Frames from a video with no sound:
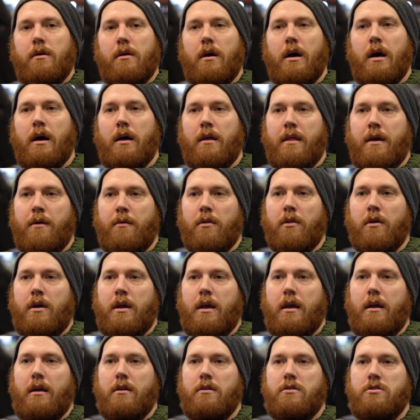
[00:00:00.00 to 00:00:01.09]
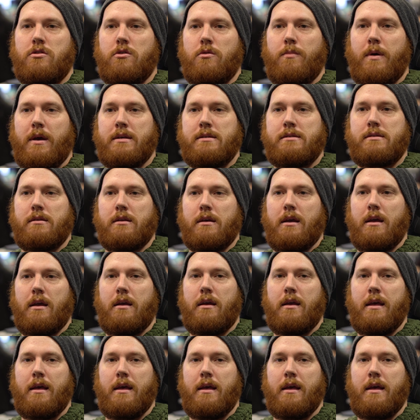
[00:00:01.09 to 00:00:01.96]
Uh, they were looking to basically